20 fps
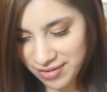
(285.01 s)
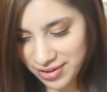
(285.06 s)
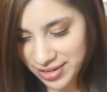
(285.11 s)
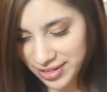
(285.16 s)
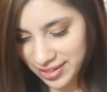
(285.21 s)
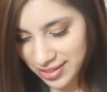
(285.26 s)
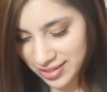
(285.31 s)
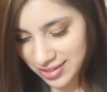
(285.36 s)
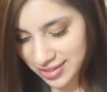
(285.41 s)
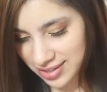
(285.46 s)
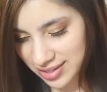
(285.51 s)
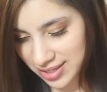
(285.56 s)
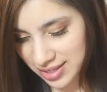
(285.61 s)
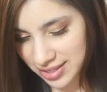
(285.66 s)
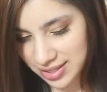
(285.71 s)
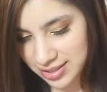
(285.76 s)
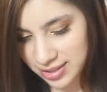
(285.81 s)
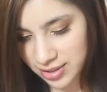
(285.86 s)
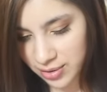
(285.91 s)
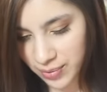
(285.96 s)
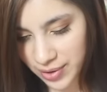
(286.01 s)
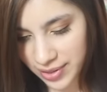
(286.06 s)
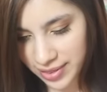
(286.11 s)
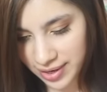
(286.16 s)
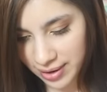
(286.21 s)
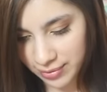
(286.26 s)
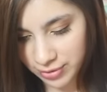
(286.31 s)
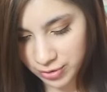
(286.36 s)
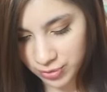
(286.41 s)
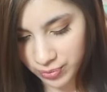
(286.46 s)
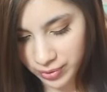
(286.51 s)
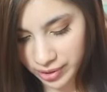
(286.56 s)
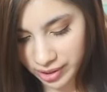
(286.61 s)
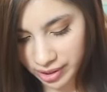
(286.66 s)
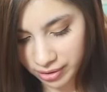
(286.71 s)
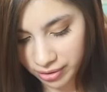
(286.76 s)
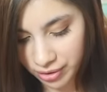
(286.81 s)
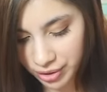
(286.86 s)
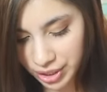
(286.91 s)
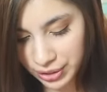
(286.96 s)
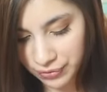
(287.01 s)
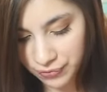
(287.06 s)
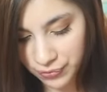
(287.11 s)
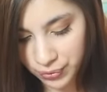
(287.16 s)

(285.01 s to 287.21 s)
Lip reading: because this is the one that I was really looking